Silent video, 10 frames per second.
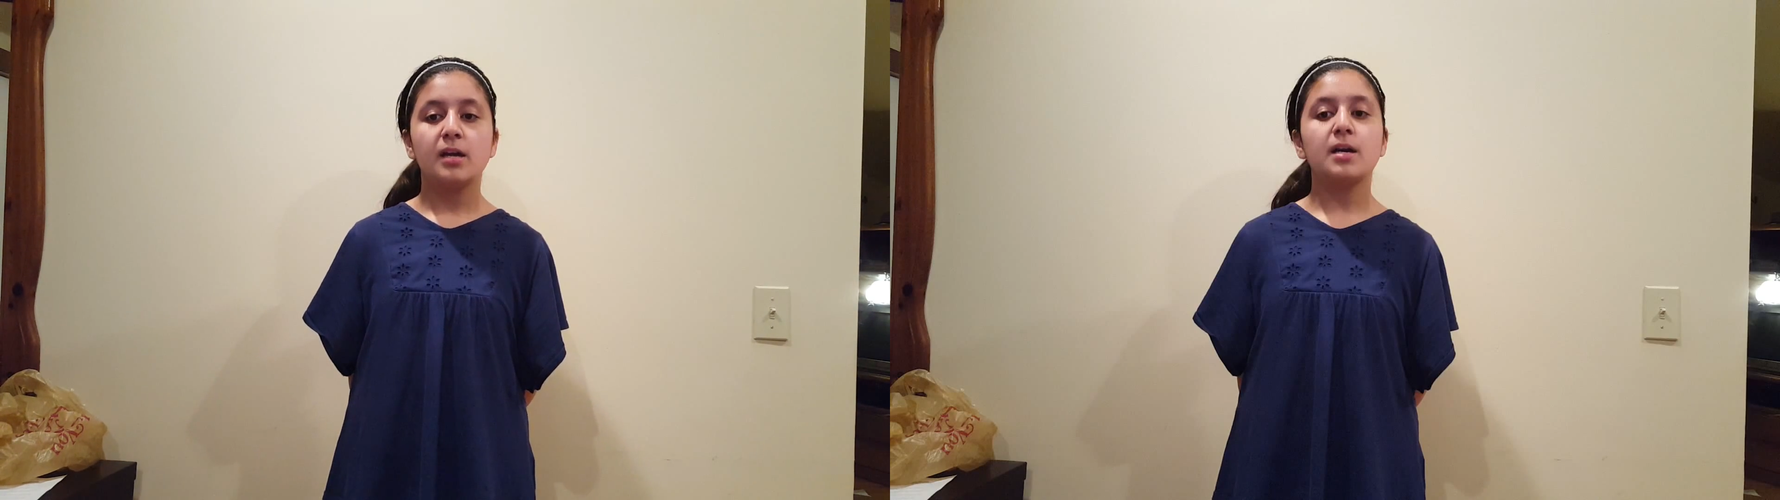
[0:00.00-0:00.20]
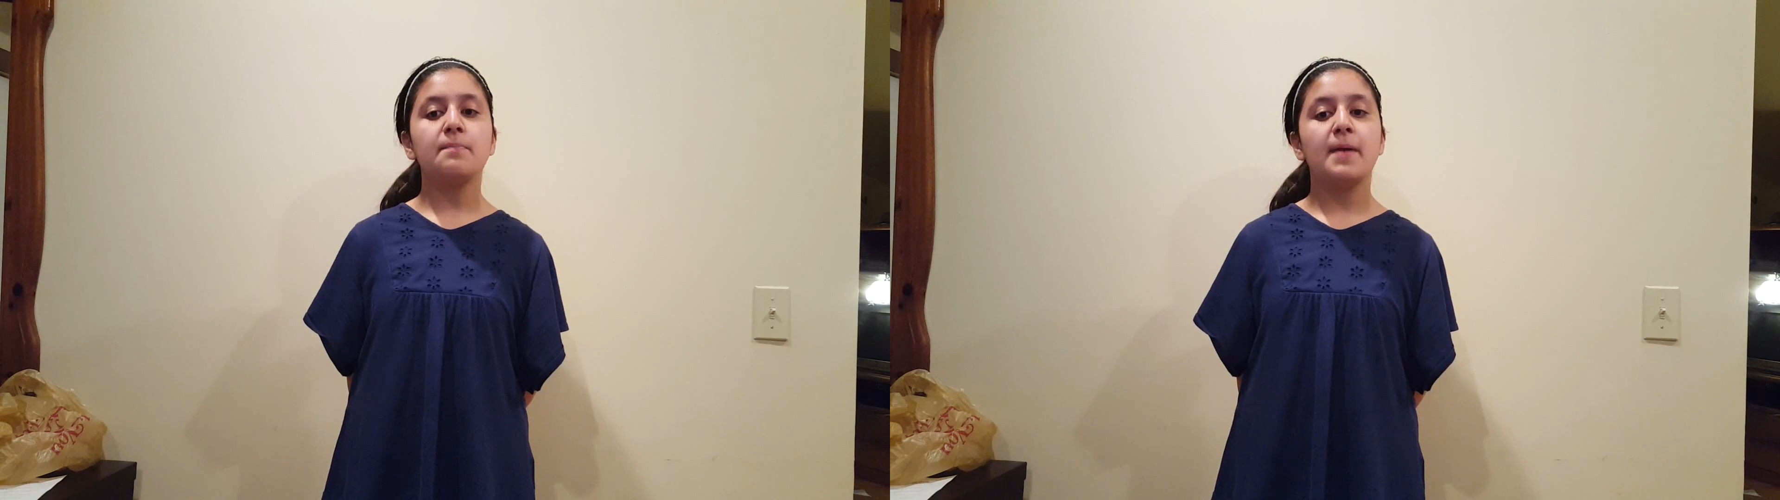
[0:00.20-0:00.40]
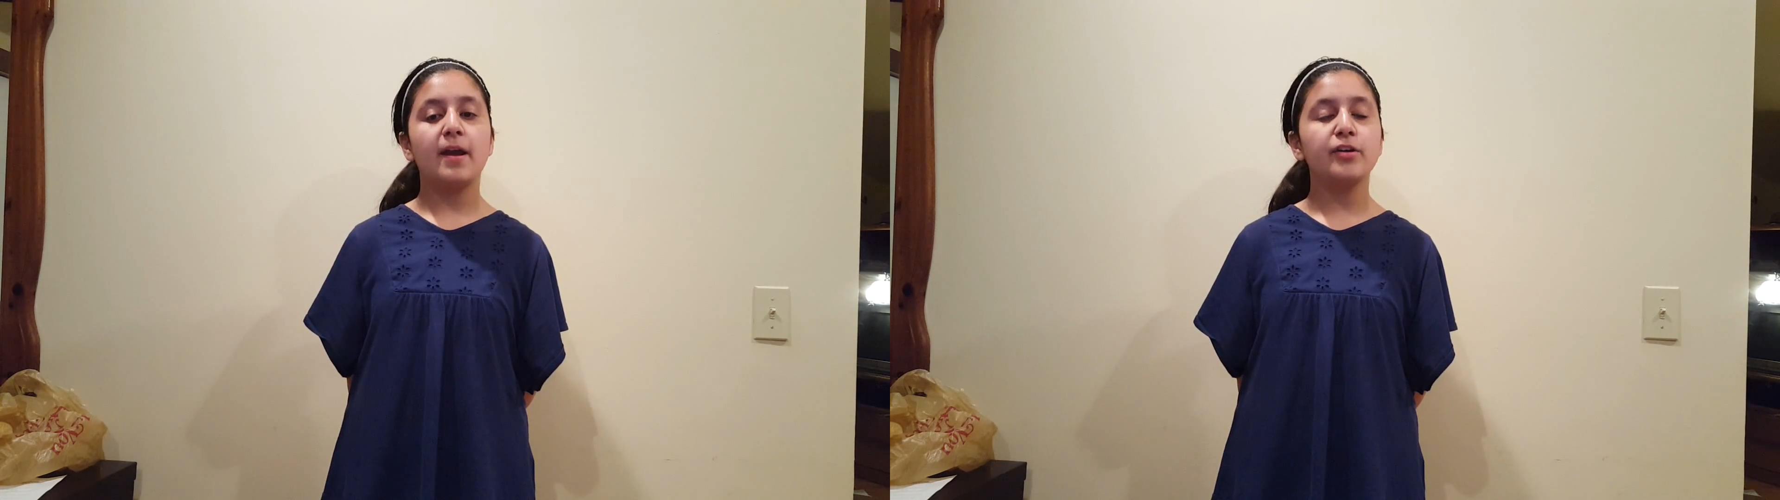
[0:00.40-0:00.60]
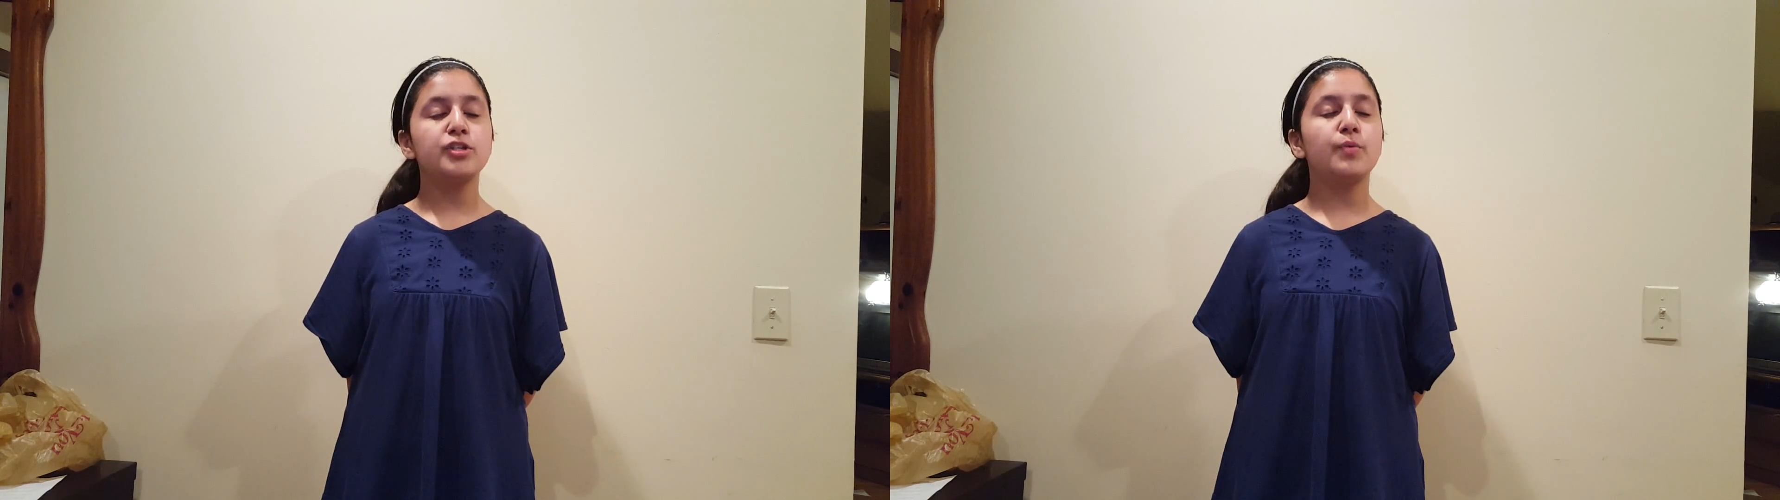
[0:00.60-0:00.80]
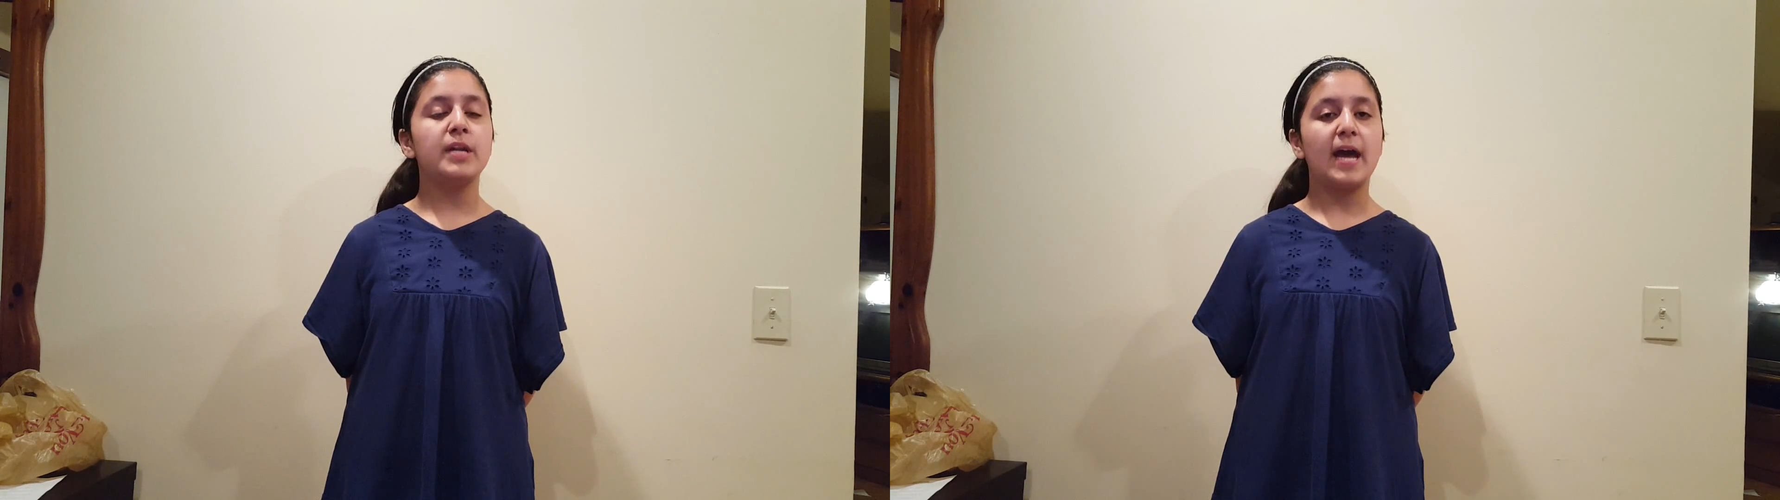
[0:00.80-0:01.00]
Compared
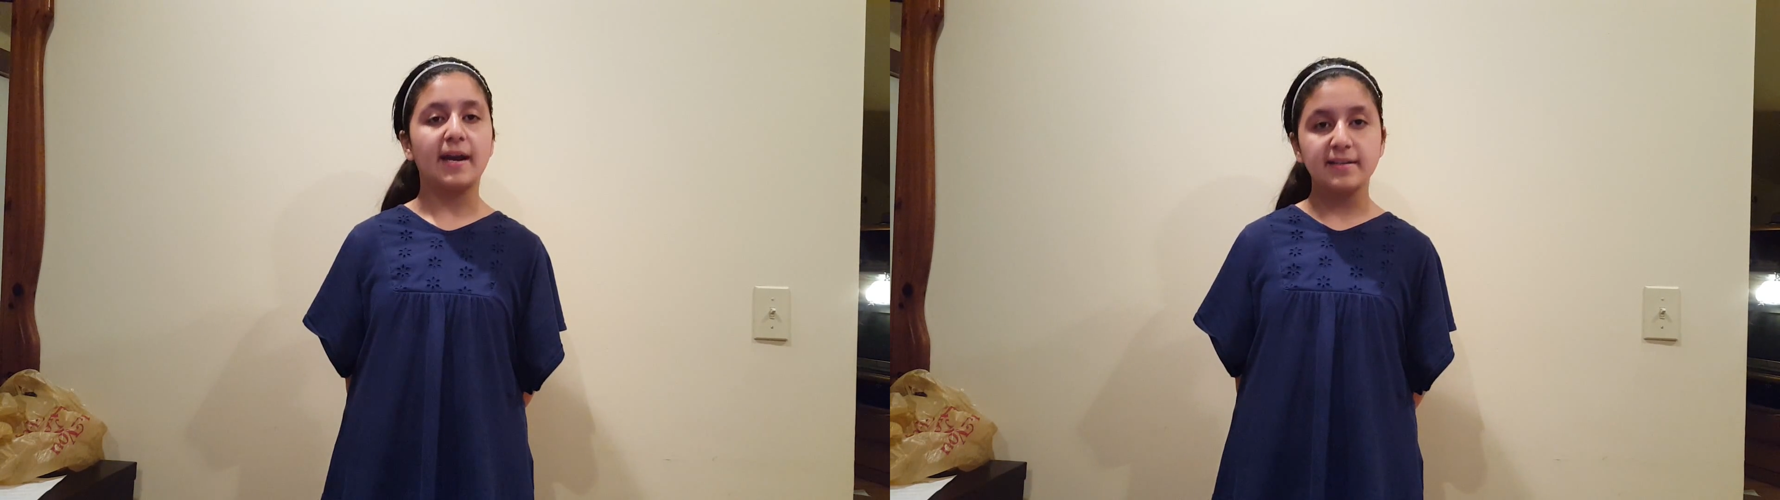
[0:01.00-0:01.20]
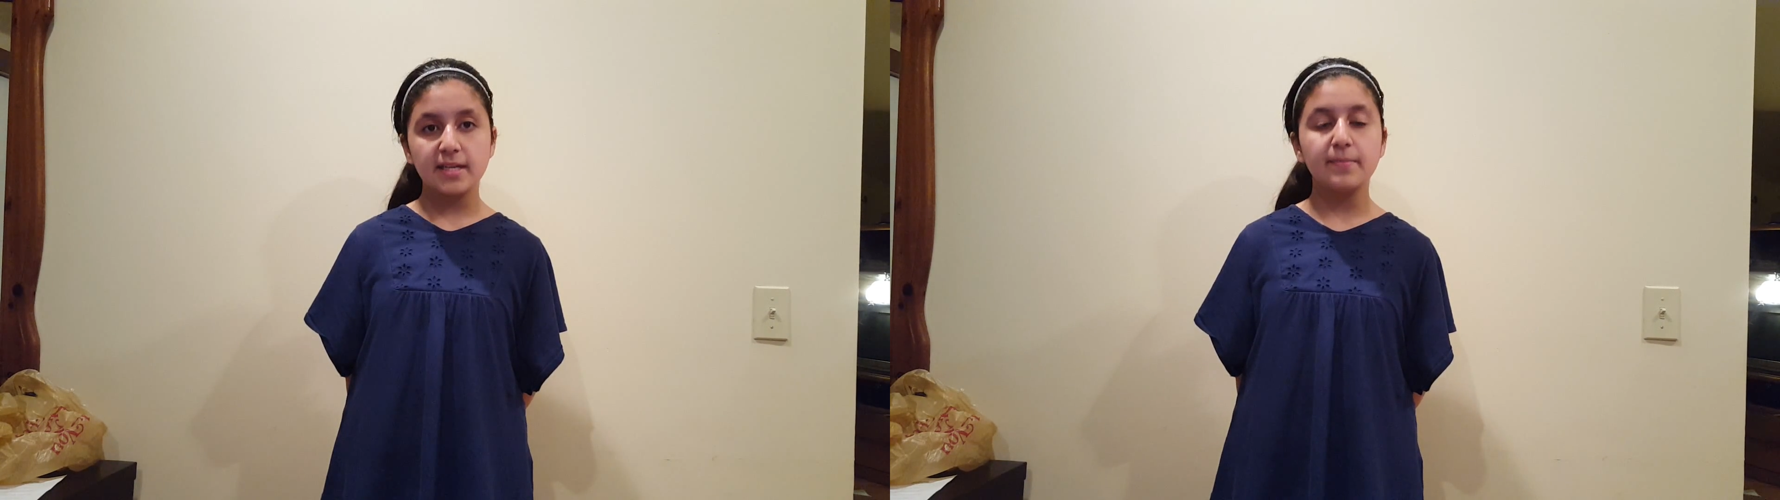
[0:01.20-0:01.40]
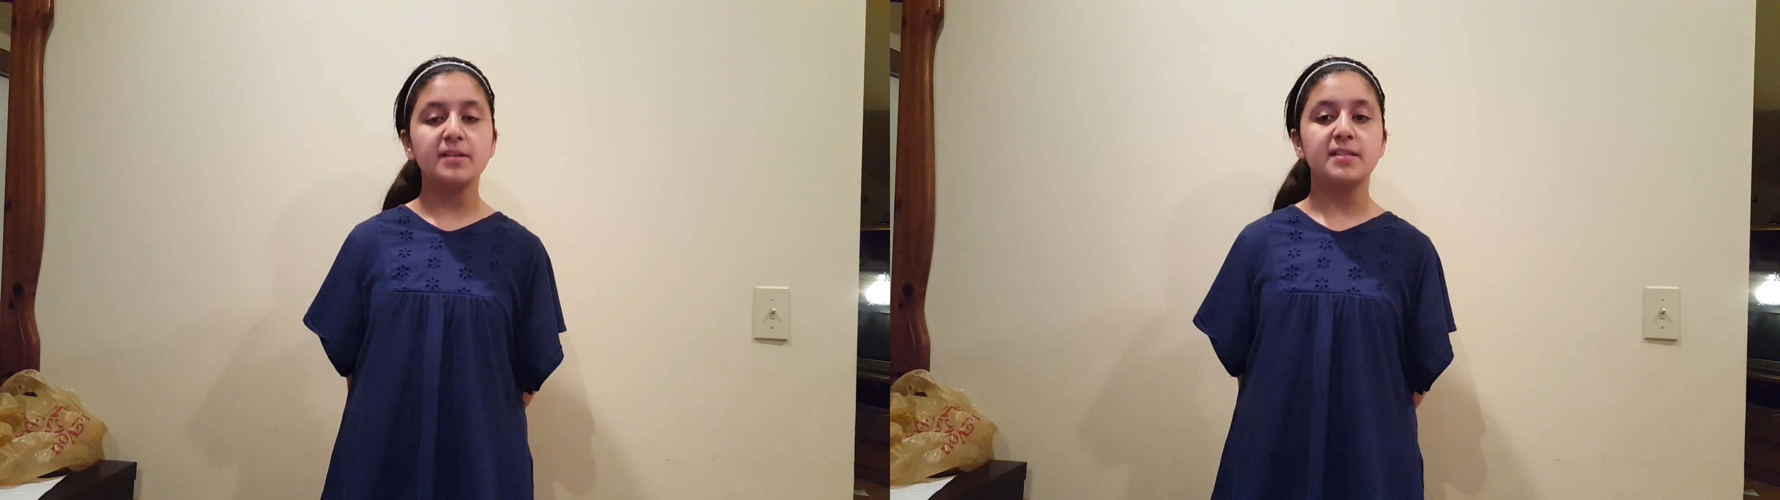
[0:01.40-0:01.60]
to an academic